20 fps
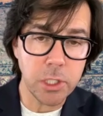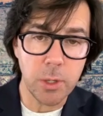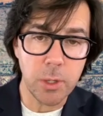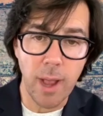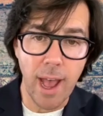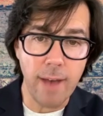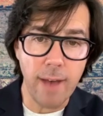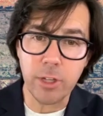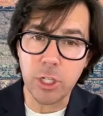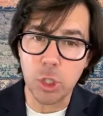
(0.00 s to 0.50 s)
who
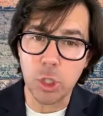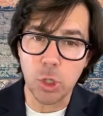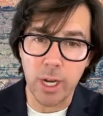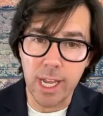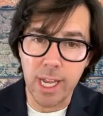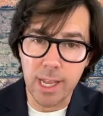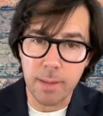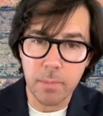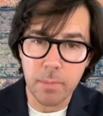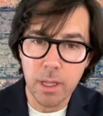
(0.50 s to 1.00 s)
have a
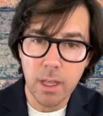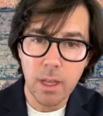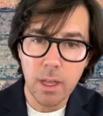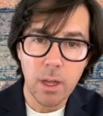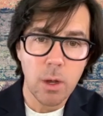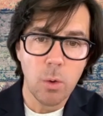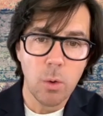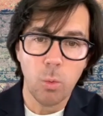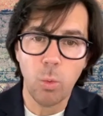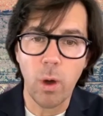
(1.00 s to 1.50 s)
dream.
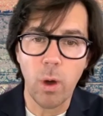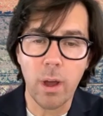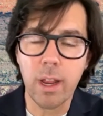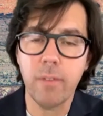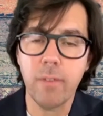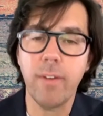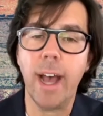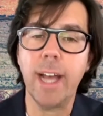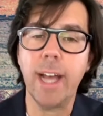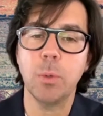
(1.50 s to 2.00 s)
What
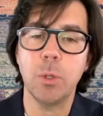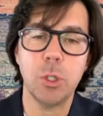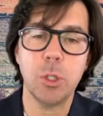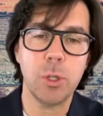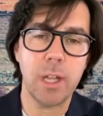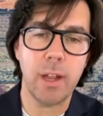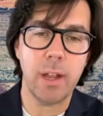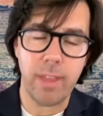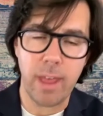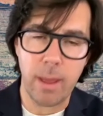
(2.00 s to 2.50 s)
advice would
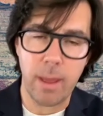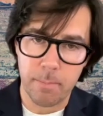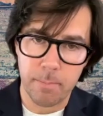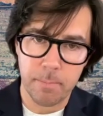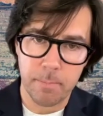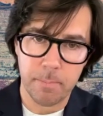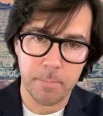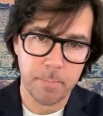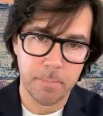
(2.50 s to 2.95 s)
you give them?